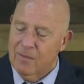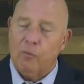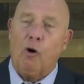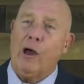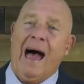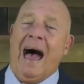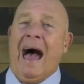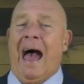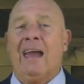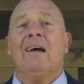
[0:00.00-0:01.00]
Boy,
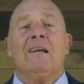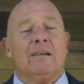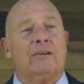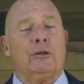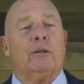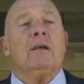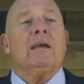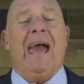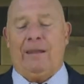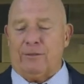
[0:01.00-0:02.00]
I could
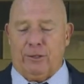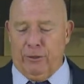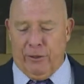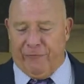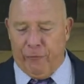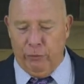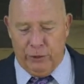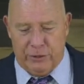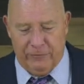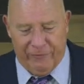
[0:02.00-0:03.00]
answer the
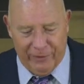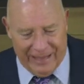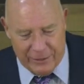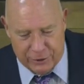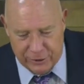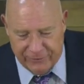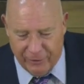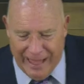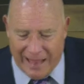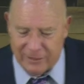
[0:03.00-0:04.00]
foolish and fallacious
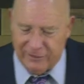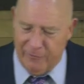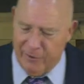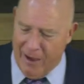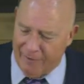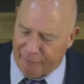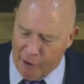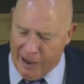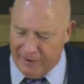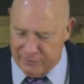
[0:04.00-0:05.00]
philosophy of my
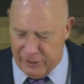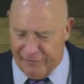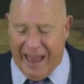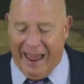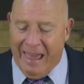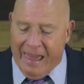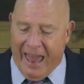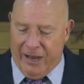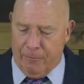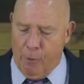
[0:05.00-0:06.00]
friends if I
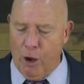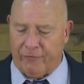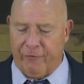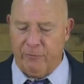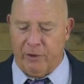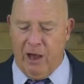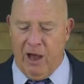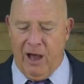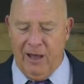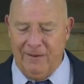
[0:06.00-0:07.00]
had a book from
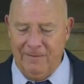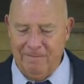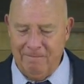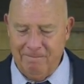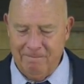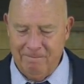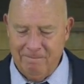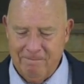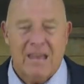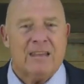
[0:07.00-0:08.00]
God.
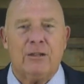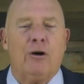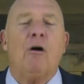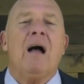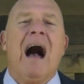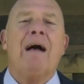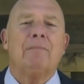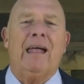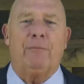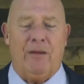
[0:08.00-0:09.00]
You know, I'm
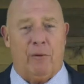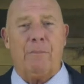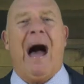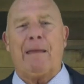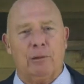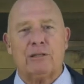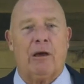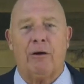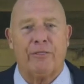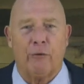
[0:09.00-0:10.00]
glad we have a Bible as
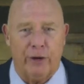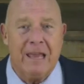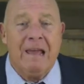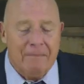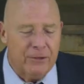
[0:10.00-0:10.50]
our authority.